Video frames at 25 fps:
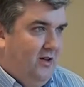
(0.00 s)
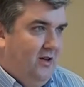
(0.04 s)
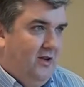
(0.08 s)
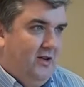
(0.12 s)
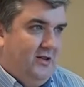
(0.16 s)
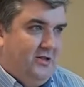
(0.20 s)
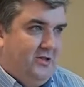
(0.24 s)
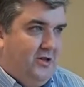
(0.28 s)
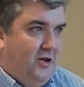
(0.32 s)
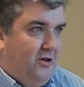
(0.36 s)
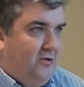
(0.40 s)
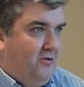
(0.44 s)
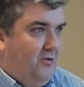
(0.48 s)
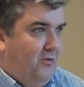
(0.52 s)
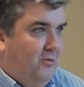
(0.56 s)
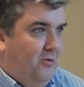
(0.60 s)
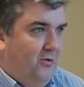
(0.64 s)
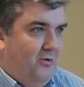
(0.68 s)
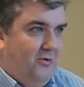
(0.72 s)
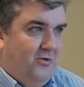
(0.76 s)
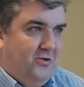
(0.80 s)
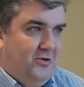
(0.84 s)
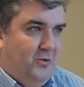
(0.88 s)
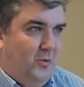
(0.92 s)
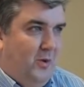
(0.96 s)
a stock
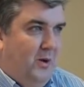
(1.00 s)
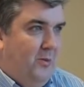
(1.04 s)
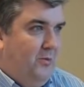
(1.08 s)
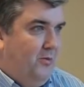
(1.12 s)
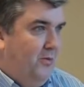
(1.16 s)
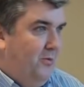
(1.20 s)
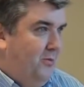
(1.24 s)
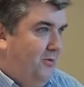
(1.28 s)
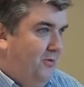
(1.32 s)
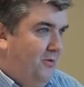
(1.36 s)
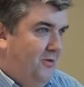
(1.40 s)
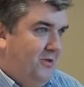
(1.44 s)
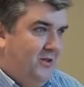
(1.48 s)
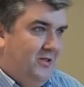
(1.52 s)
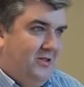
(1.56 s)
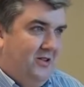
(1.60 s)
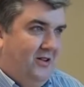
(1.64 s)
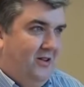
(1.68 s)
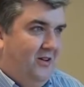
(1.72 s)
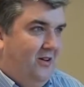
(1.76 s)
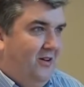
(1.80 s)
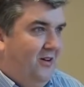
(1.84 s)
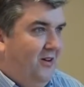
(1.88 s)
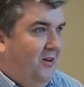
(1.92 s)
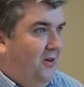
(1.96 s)
report, a WIP report,
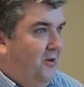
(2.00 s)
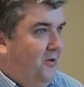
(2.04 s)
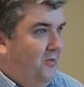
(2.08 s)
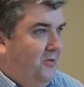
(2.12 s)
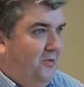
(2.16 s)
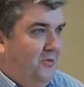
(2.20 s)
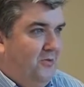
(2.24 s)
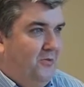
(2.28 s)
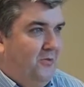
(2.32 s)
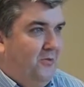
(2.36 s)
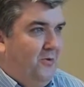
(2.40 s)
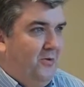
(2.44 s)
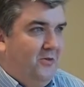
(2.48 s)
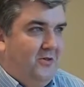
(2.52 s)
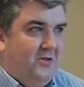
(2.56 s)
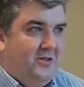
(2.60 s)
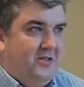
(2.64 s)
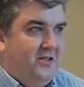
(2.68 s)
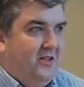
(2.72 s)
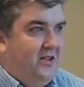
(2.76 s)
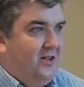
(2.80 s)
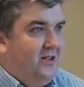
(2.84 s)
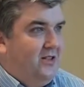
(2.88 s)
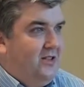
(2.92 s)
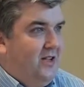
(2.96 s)
all of the reports
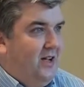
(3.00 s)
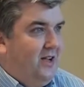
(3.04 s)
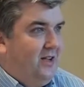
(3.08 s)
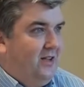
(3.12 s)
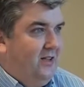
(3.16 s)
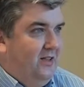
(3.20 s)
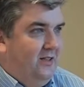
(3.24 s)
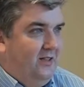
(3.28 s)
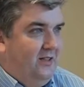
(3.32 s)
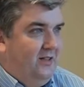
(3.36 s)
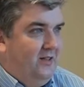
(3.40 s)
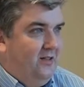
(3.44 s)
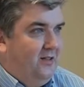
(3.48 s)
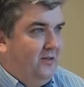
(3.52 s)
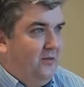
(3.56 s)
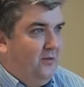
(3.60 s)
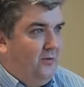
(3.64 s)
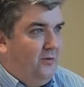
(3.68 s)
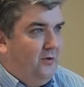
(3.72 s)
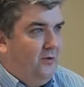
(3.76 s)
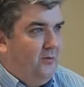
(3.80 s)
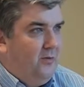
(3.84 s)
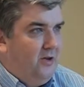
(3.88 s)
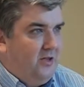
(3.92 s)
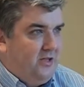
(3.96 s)
in exactly the
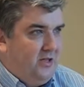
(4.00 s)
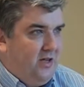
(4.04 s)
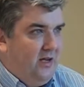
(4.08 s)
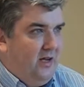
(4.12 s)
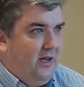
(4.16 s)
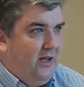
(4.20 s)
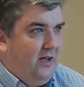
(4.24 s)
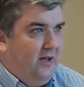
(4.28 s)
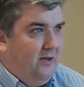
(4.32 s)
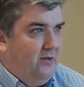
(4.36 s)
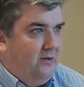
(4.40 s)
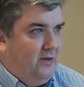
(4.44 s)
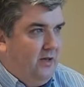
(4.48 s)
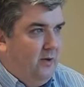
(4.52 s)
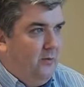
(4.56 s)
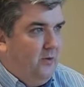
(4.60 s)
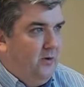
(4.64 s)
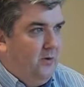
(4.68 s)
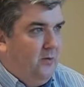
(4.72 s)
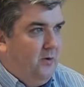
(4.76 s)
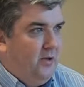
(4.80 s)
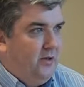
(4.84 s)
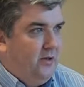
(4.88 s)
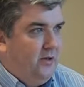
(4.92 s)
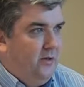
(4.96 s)
format and layout that we
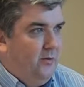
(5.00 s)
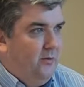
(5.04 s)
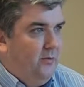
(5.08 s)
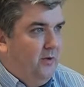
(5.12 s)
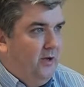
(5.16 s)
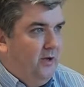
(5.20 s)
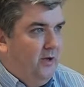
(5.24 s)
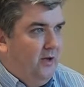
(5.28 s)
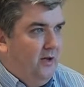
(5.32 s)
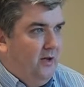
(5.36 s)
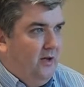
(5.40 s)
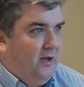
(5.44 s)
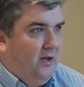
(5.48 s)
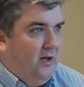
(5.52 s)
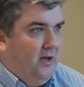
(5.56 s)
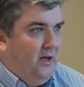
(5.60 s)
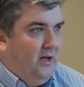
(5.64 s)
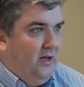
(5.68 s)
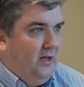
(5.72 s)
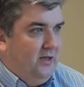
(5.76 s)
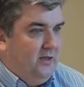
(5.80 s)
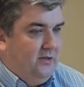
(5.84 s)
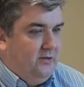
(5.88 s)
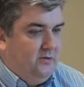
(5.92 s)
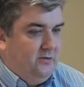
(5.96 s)
want them.
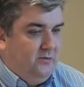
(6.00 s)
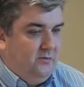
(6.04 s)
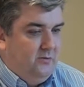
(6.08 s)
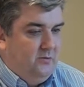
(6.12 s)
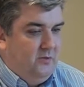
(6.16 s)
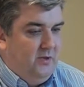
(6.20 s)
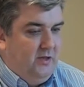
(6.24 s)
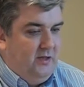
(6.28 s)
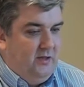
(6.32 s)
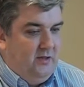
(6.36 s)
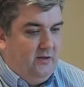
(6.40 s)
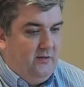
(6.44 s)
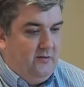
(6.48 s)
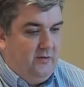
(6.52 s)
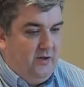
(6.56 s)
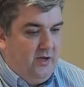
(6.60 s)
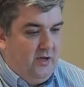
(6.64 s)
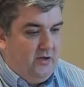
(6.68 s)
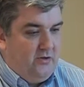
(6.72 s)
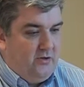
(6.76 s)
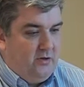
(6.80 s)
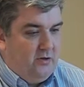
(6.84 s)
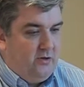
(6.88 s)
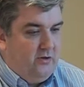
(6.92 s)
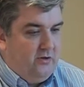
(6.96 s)
And when the
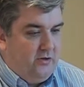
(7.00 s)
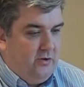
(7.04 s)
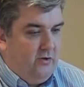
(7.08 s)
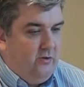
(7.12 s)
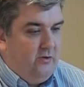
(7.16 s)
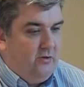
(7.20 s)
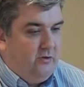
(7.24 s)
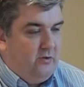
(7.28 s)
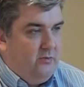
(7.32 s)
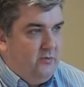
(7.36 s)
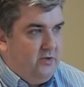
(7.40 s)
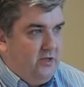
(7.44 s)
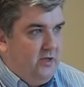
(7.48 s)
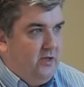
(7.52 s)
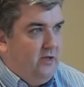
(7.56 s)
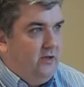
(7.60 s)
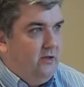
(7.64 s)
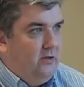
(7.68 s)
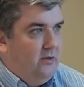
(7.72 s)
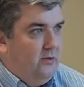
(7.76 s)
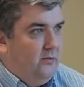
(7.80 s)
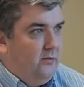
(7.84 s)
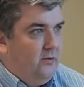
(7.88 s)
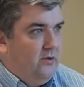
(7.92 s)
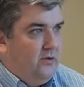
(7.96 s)
financial controller comes in on
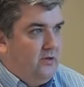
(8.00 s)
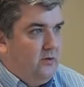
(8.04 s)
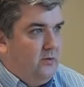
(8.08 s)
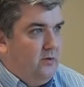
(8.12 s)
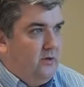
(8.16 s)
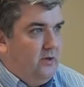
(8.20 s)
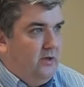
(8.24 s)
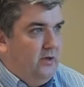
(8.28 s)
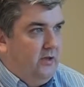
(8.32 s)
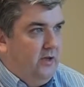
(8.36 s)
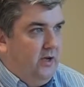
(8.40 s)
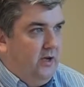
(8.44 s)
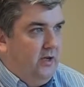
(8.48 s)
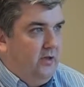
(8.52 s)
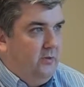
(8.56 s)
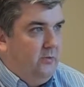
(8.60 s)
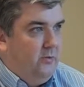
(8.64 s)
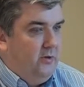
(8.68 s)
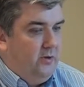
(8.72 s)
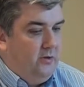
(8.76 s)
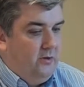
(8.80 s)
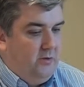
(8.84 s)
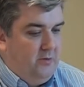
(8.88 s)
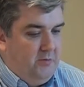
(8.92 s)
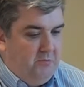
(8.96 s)
the first working day of the
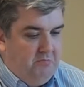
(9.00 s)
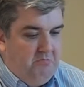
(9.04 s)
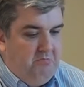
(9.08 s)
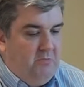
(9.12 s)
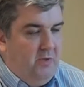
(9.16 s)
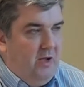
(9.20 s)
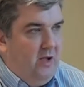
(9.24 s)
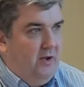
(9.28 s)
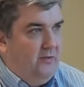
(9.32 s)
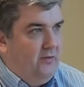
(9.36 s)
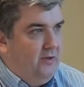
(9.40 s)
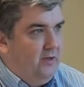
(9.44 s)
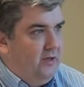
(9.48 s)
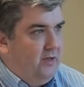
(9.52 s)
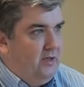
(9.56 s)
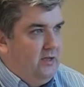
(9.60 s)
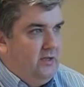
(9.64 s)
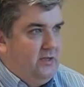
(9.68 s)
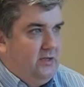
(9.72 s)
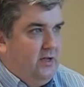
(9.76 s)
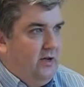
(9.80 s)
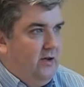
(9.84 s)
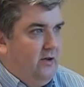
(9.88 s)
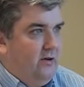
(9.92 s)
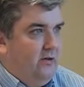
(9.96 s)
month, everything is
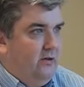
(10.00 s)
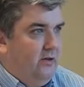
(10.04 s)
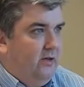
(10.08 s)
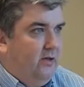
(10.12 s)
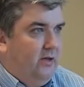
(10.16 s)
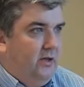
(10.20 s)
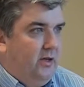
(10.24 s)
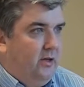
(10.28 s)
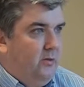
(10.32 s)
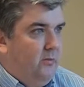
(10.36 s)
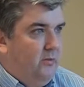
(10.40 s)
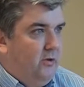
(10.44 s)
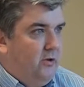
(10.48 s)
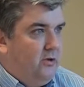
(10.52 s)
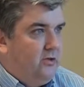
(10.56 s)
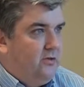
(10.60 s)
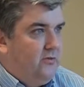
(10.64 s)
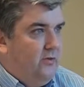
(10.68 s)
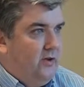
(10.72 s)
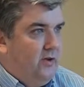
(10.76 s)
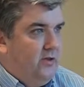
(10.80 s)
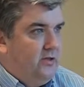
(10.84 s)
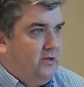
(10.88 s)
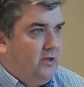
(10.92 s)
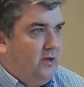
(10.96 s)
there in the inbox
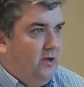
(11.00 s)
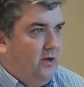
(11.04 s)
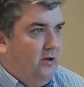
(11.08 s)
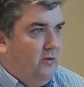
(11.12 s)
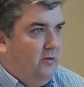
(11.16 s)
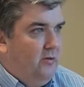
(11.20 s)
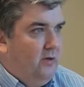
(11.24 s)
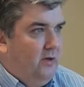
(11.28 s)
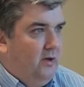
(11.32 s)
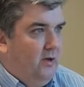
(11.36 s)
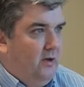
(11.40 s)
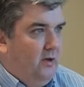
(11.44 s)
ready to go.